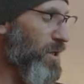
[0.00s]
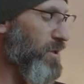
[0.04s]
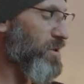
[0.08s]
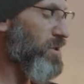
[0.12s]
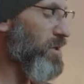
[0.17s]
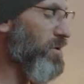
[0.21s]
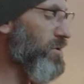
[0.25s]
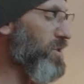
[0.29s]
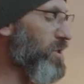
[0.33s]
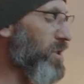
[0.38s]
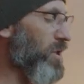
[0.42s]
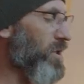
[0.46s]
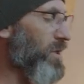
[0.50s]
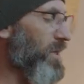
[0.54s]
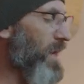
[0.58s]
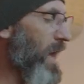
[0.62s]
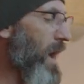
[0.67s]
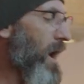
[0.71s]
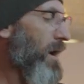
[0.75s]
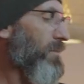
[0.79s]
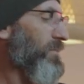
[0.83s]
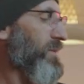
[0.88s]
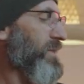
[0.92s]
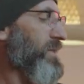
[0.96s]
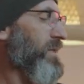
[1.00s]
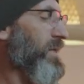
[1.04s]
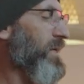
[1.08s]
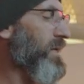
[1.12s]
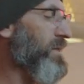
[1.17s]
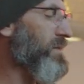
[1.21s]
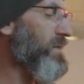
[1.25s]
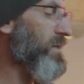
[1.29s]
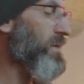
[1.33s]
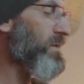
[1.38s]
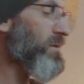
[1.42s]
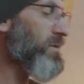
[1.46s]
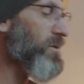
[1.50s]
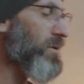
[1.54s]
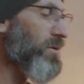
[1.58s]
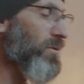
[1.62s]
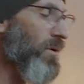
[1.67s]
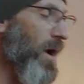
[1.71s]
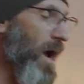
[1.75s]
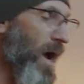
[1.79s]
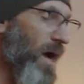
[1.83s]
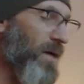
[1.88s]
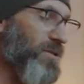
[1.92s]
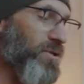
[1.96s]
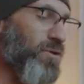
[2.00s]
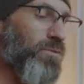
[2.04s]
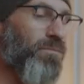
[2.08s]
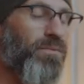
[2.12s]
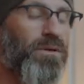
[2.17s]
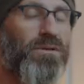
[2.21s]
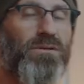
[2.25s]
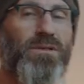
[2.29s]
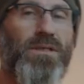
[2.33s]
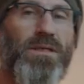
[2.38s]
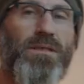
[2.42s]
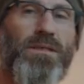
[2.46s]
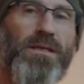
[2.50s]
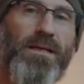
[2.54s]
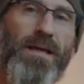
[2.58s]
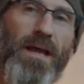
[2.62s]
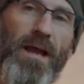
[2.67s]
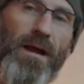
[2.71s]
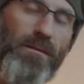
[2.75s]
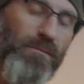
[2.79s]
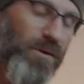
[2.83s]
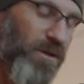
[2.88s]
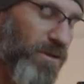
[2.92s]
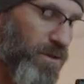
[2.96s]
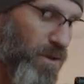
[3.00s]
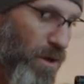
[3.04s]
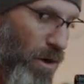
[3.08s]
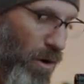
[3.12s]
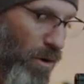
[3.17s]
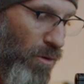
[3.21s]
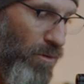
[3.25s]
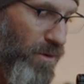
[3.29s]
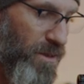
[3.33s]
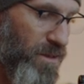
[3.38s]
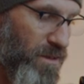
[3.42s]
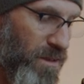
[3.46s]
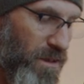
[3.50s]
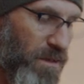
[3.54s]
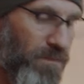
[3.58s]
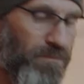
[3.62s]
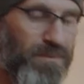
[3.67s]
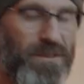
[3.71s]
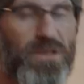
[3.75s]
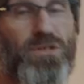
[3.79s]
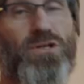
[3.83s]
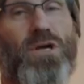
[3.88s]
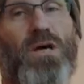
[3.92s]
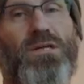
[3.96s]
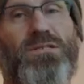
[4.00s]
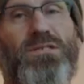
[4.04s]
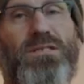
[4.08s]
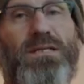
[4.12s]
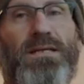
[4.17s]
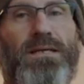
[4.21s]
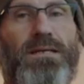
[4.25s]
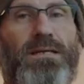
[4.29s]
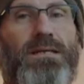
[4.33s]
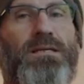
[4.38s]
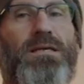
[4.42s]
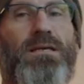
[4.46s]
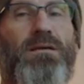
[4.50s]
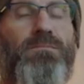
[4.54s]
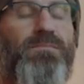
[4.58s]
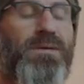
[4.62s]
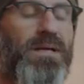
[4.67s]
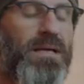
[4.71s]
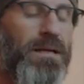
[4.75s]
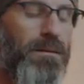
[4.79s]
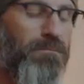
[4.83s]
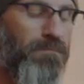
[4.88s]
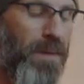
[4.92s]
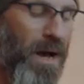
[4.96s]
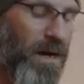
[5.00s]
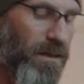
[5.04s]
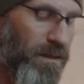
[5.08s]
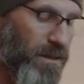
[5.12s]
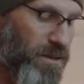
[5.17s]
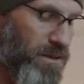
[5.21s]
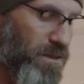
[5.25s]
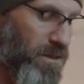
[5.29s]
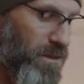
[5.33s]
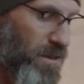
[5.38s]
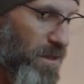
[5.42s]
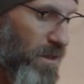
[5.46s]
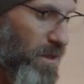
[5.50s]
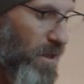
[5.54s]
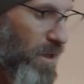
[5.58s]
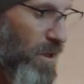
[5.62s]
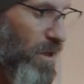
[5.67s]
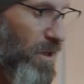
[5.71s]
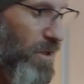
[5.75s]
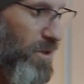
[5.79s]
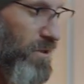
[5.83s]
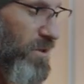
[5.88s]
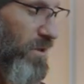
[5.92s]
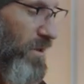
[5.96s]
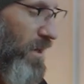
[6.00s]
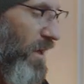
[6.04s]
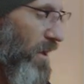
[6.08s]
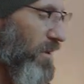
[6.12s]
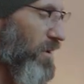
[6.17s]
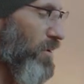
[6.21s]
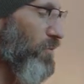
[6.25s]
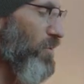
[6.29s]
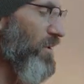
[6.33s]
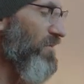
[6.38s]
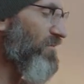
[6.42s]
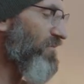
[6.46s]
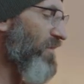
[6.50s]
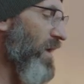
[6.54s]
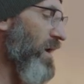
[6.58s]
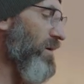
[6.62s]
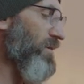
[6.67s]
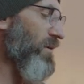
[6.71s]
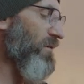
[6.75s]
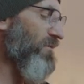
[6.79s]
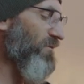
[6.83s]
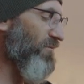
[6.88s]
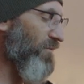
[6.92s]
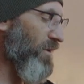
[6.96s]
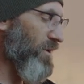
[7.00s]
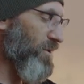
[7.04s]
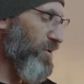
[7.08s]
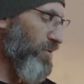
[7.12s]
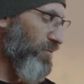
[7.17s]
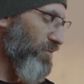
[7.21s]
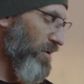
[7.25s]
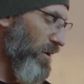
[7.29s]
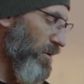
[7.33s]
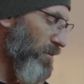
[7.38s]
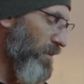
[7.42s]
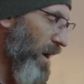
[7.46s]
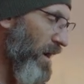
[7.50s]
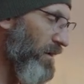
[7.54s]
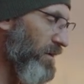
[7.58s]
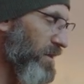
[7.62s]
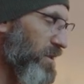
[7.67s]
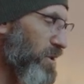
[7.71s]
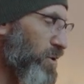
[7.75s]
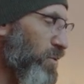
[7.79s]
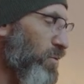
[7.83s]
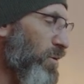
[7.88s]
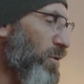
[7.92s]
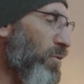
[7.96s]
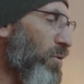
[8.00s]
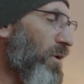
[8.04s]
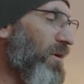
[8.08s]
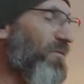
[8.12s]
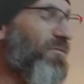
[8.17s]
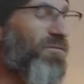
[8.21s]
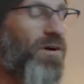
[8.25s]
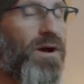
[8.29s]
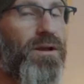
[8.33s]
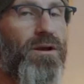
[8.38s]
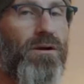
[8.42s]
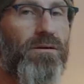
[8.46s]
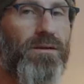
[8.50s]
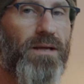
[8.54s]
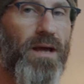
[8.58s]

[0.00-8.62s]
So it's a good habit to get into as you're building the camera to always keep adjusting and keeping it balanced. So now that we've found our front to rear balance, we want to find our